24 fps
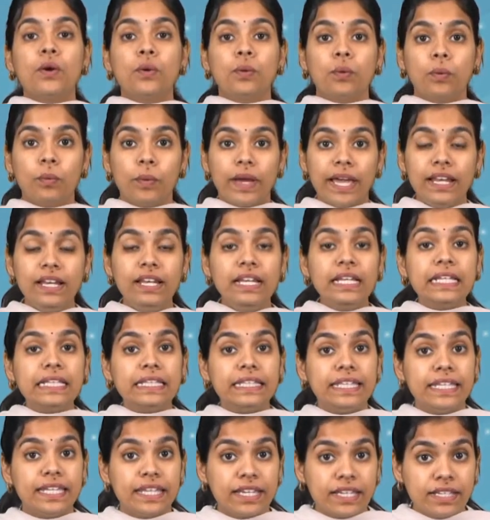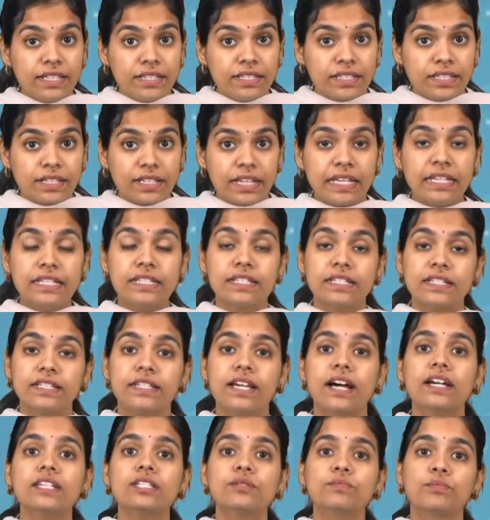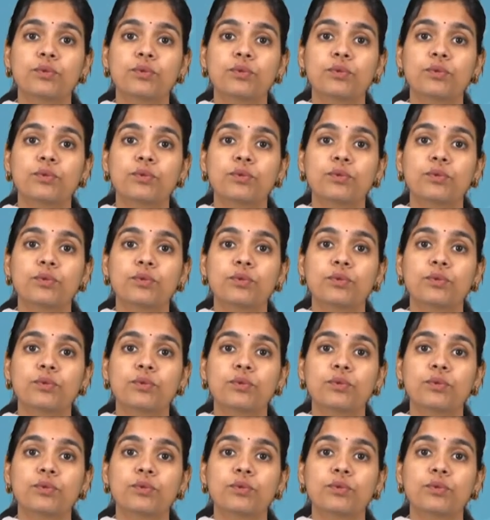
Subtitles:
Well, the internet does